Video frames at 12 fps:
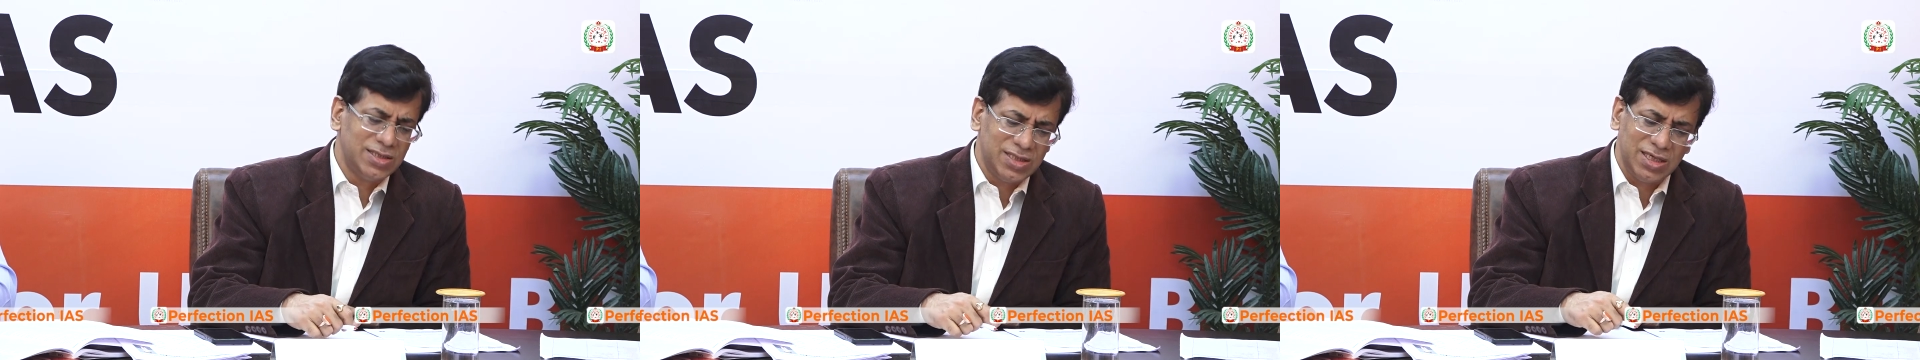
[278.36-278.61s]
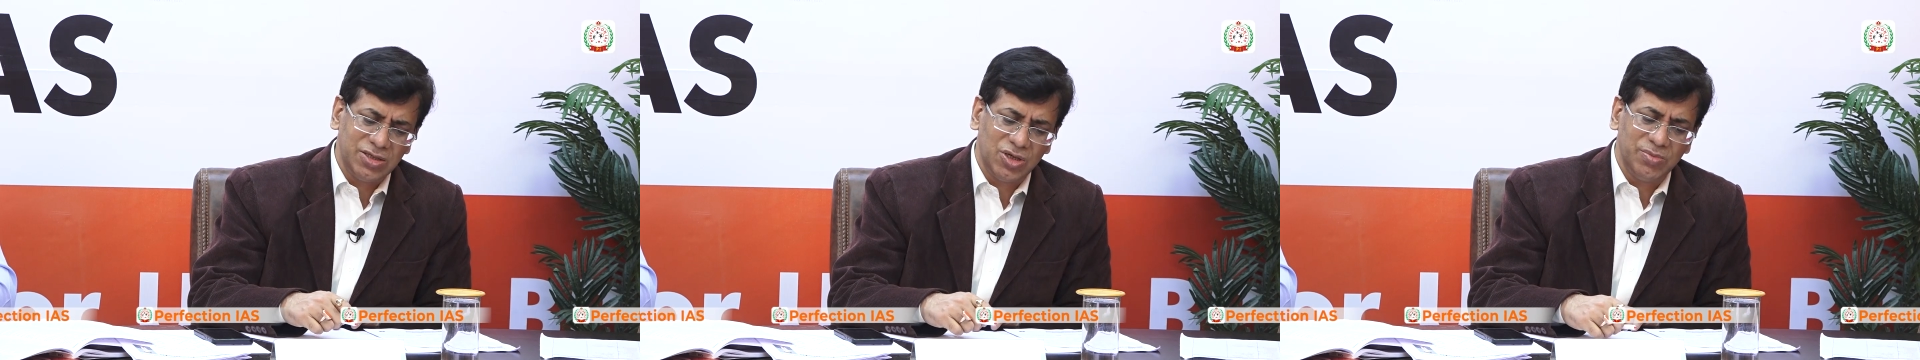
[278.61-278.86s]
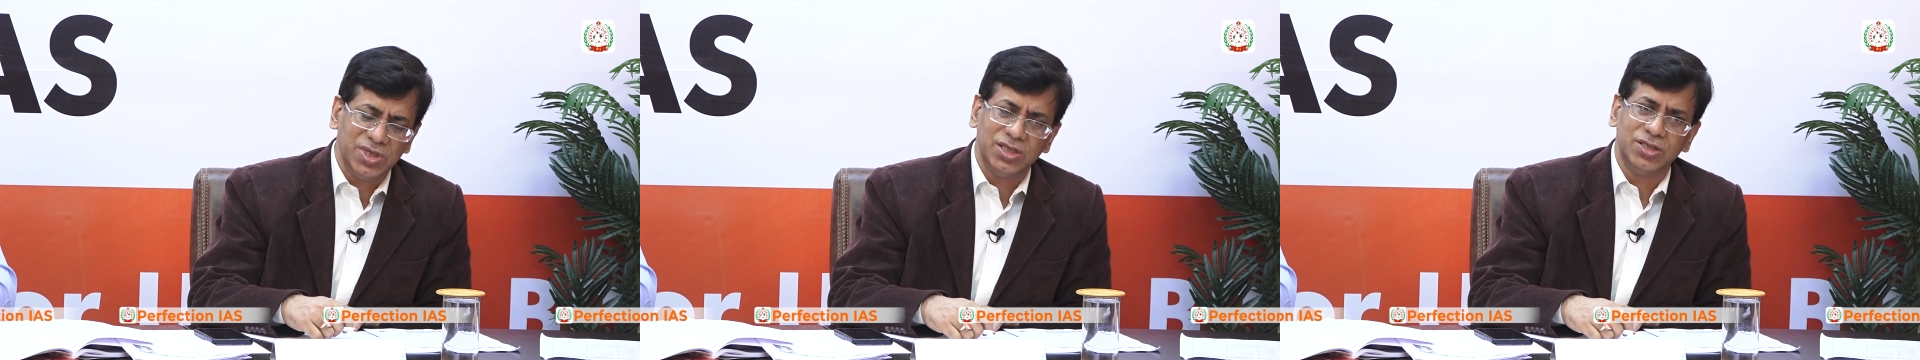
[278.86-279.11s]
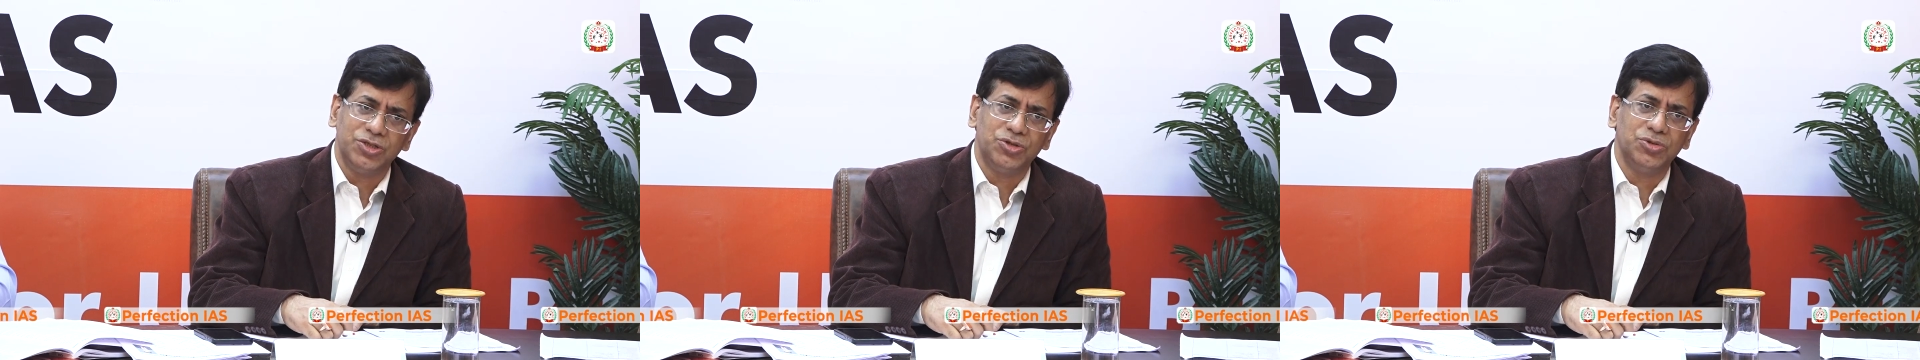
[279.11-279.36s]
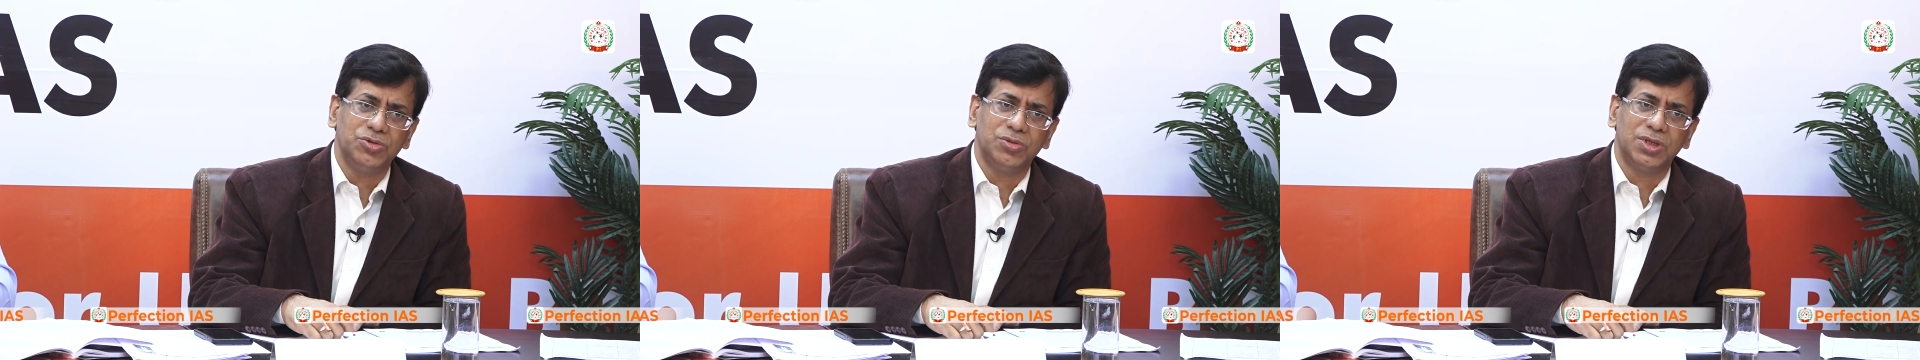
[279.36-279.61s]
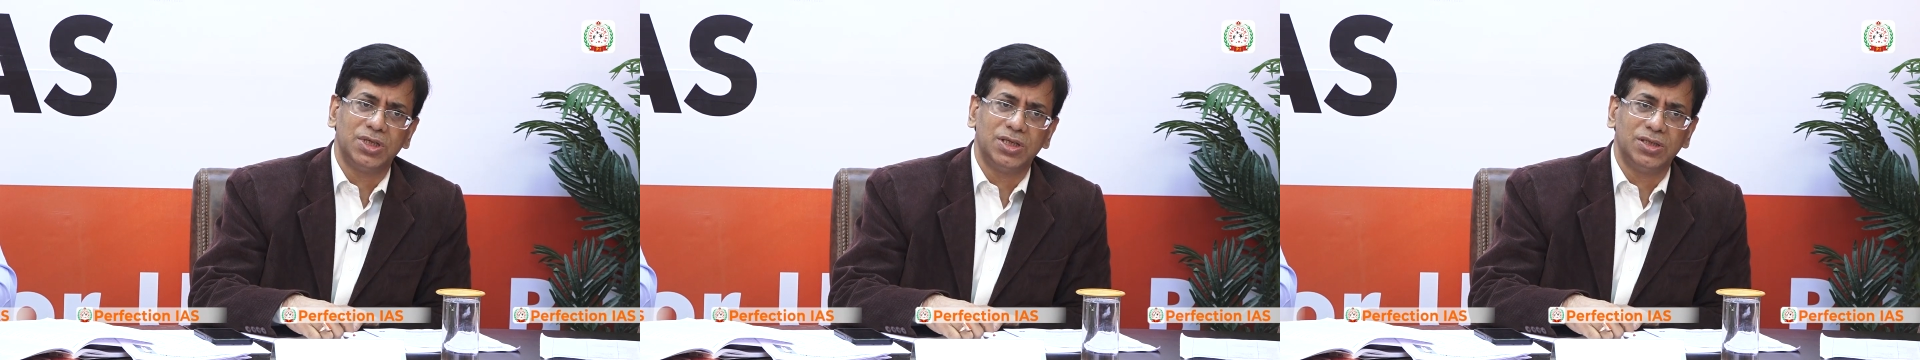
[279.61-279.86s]
state government issue
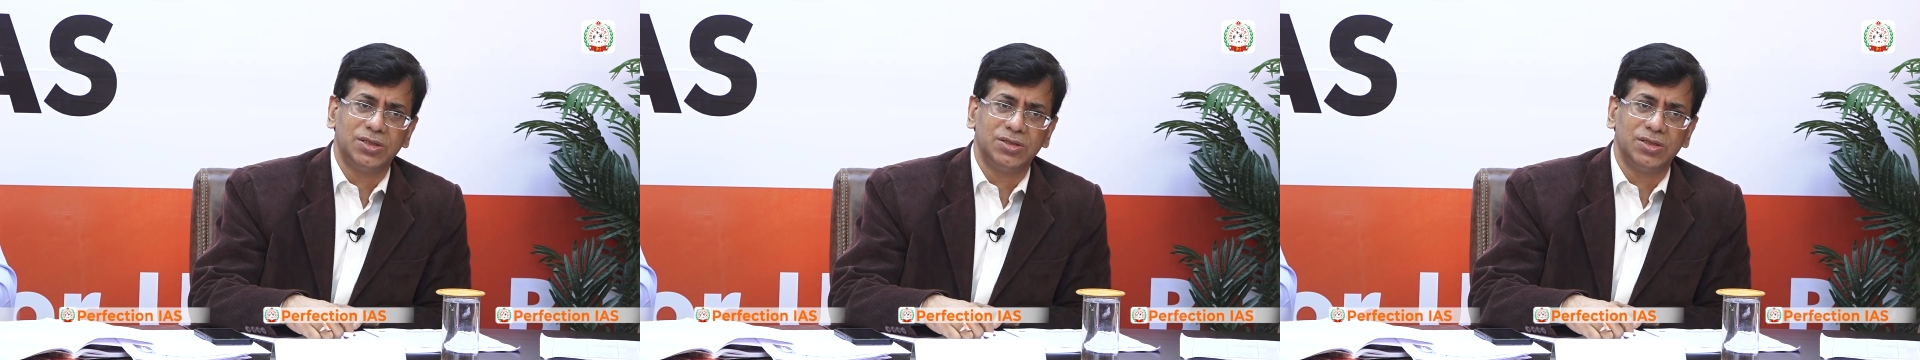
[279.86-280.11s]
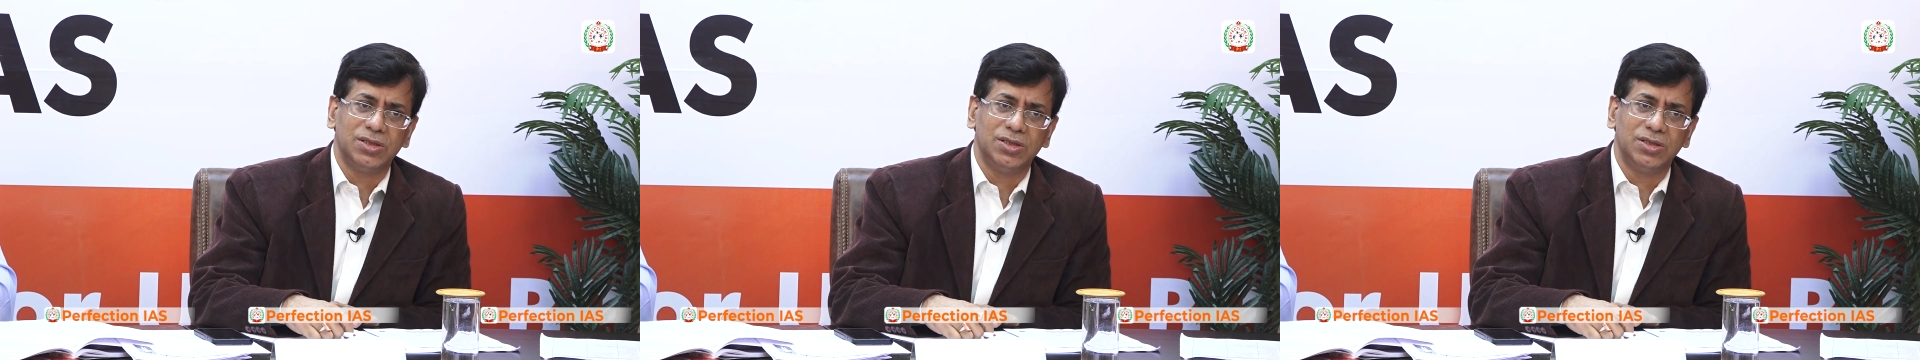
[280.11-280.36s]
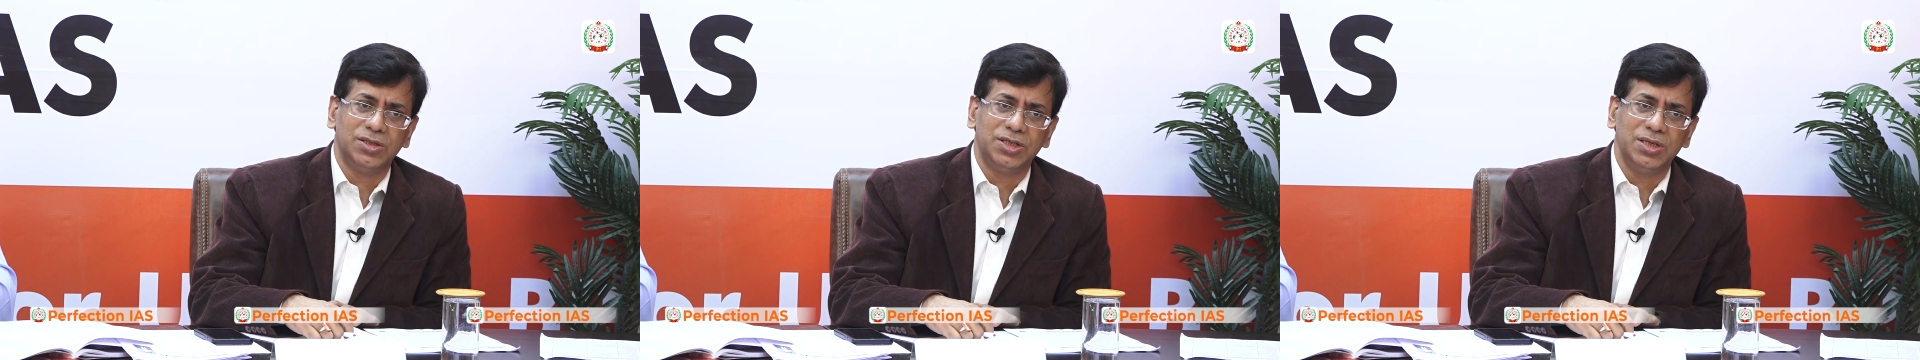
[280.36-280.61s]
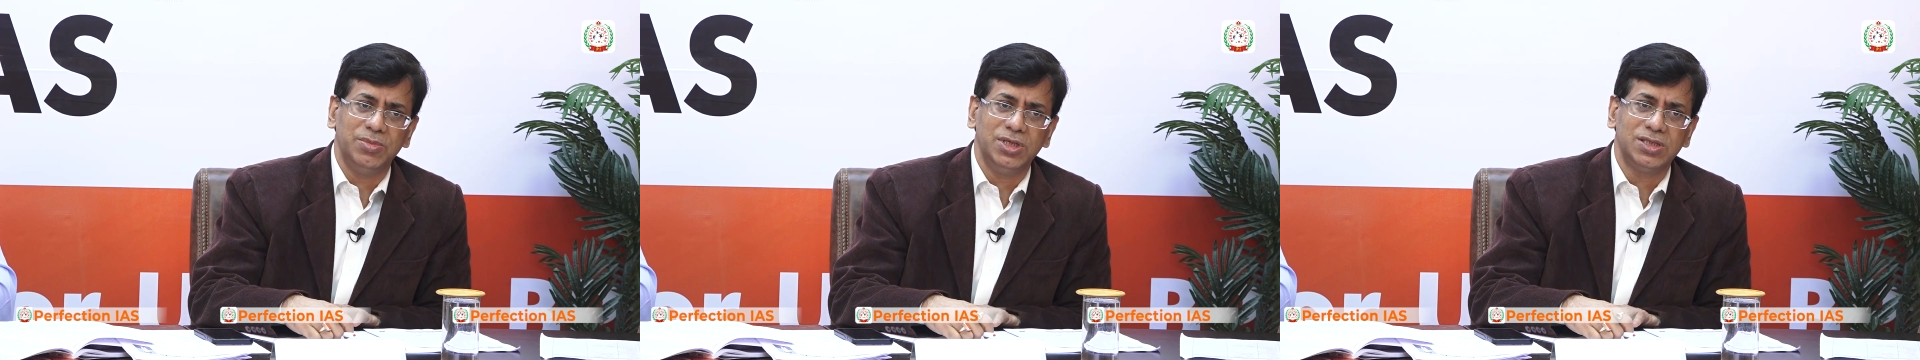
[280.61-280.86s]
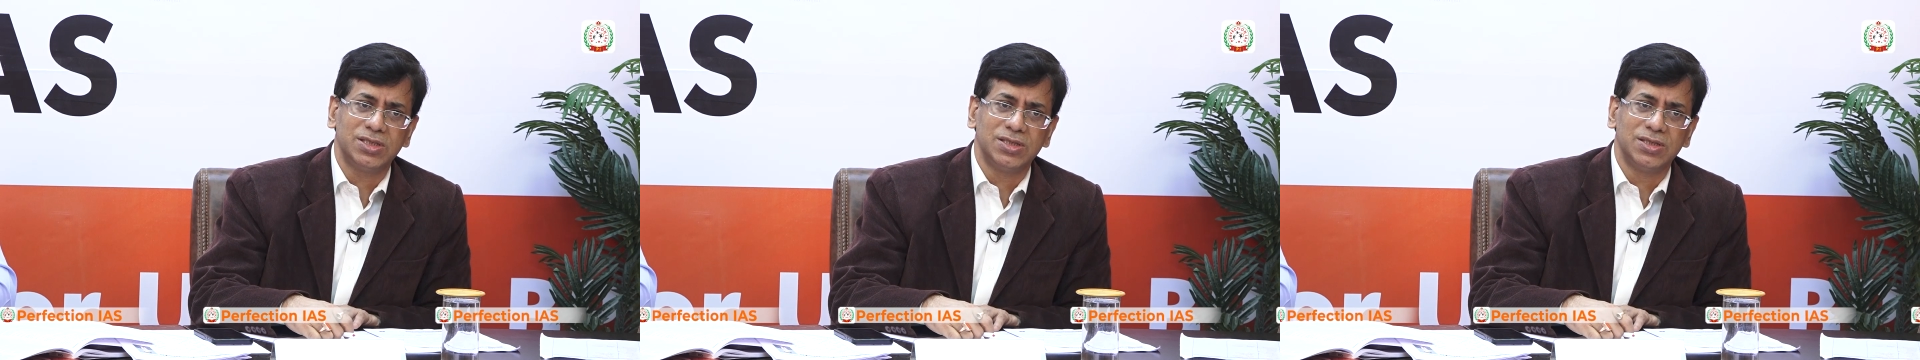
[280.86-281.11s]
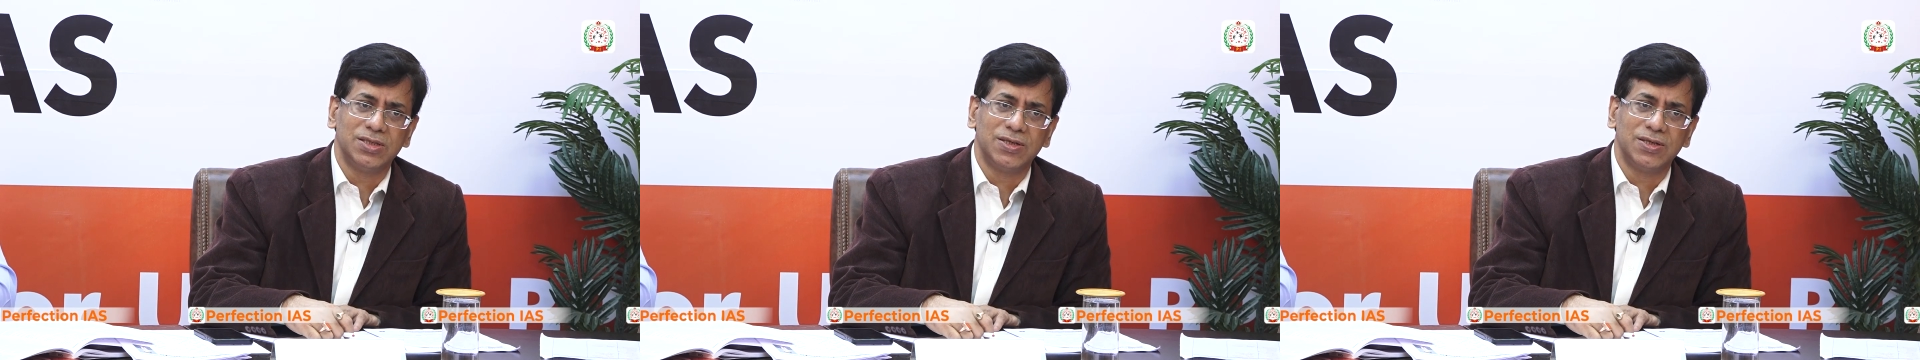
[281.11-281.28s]
T-bills?